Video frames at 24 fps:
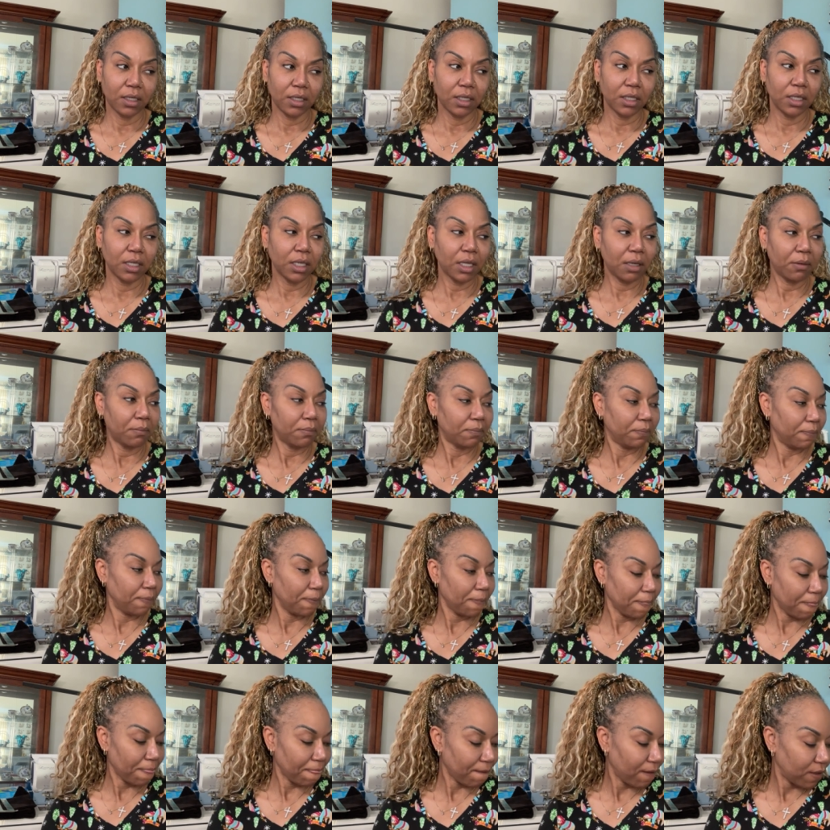Yep.
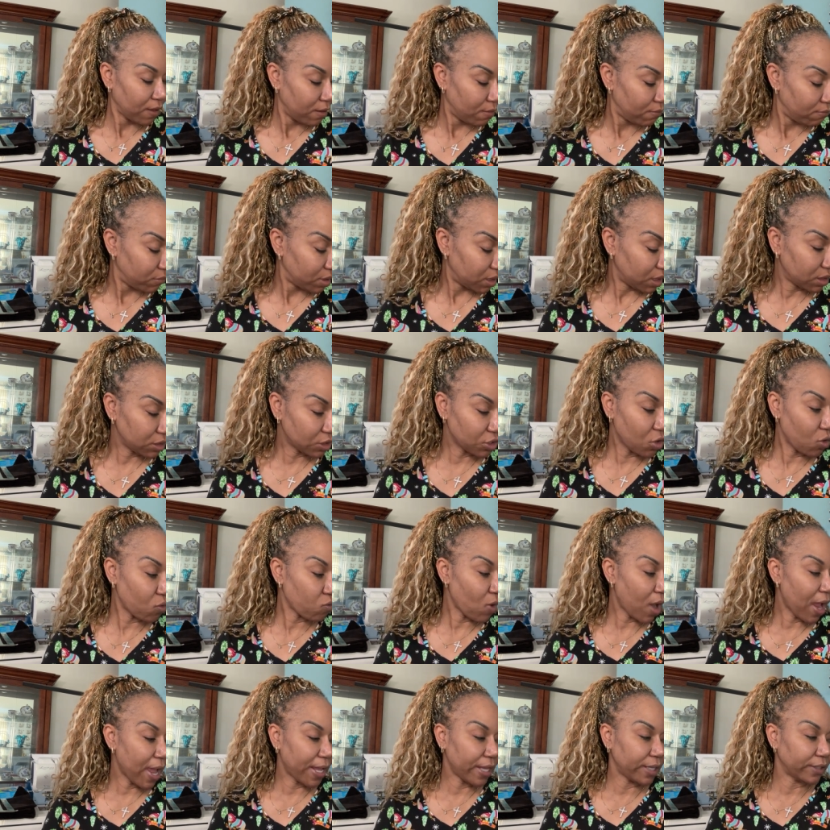But that's all
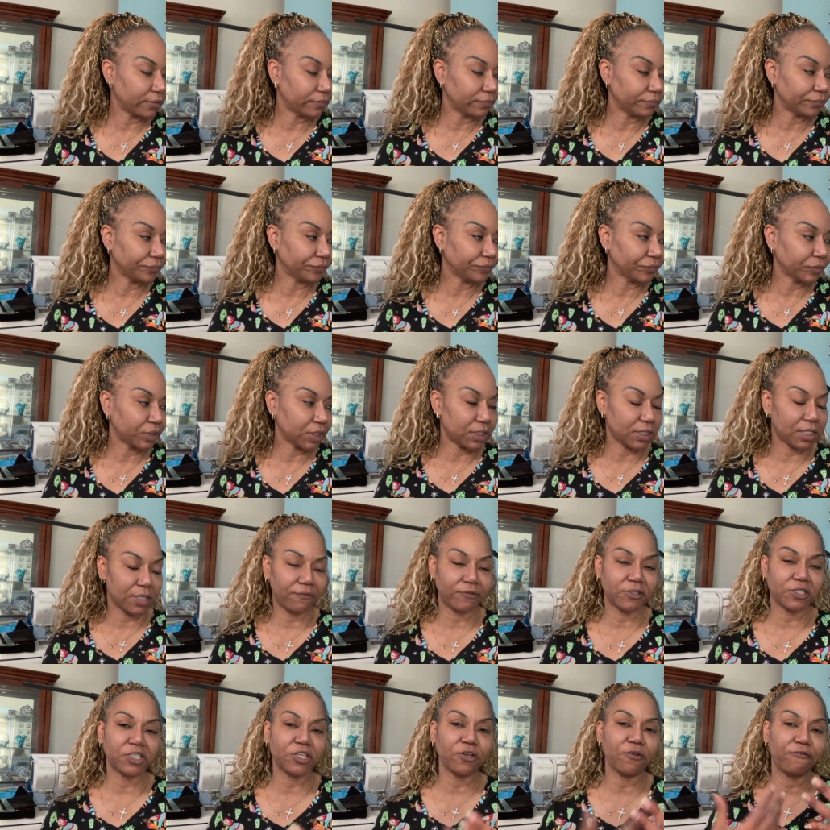right, because I
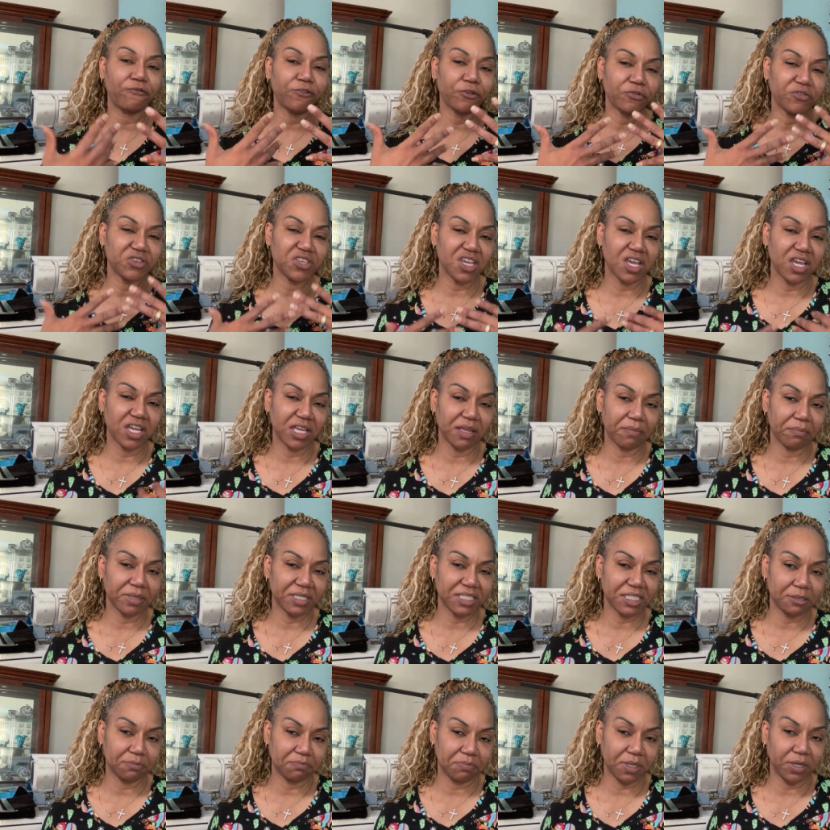still feel young in my
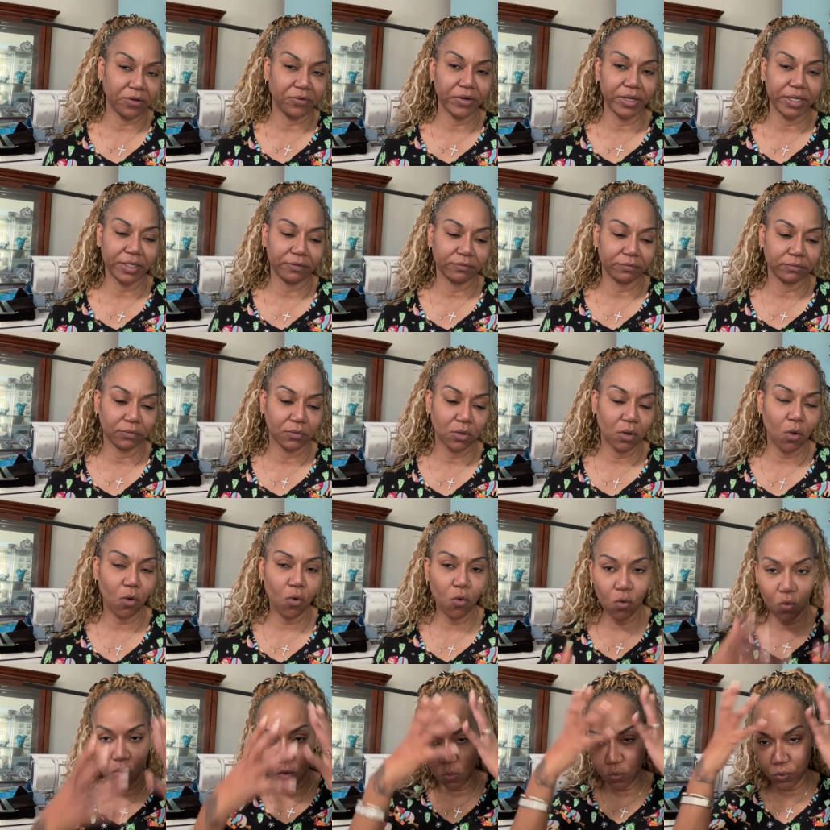spirit.
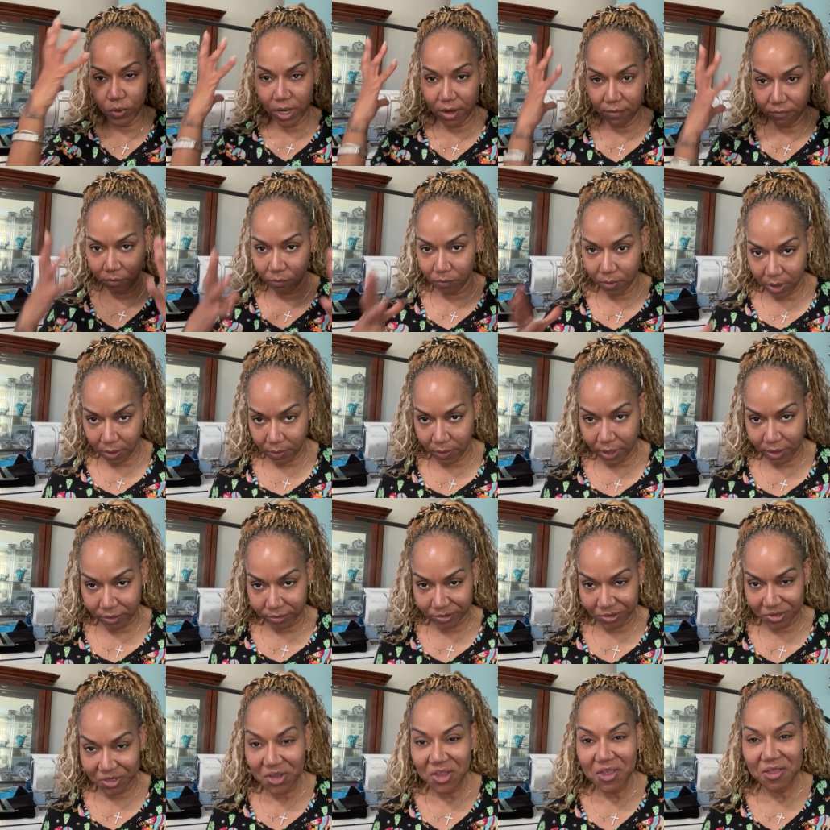Old everywhere
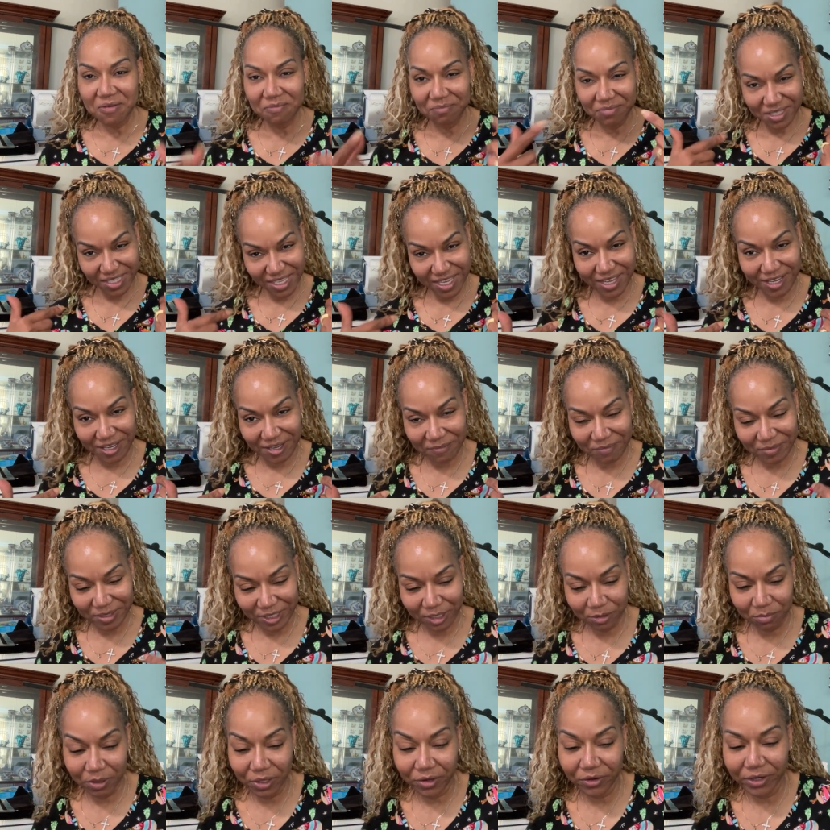else, but young in my
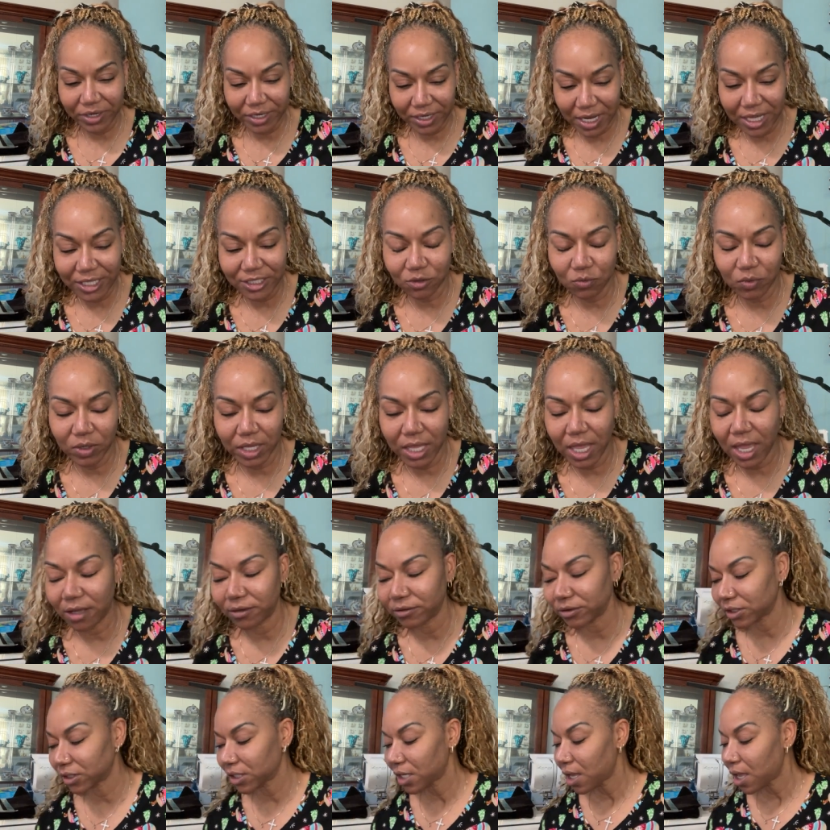spirit. And that's what
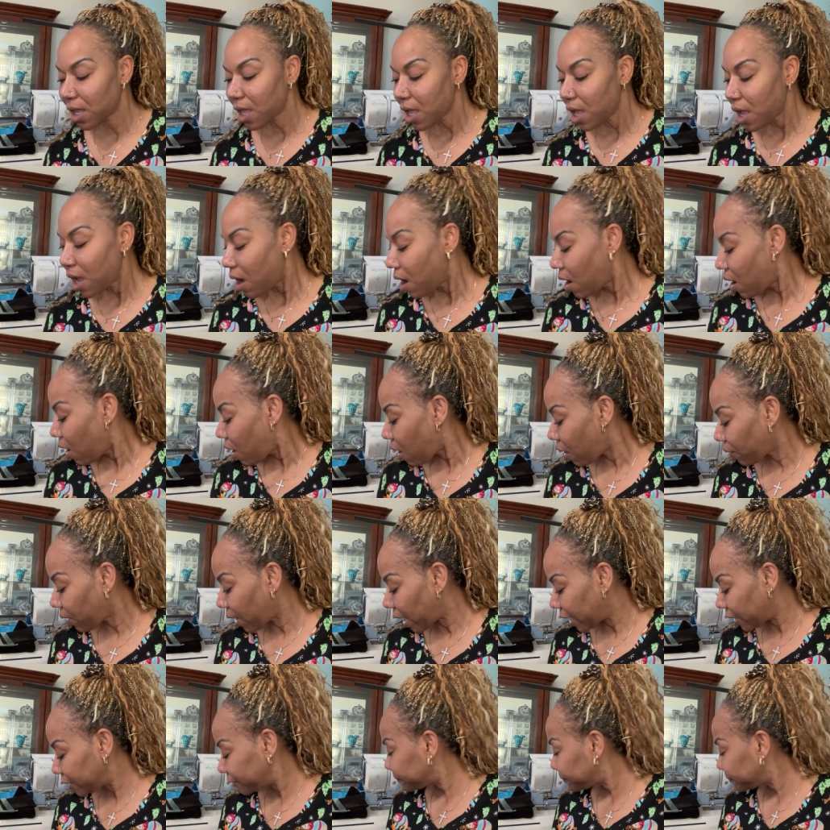counts. All right.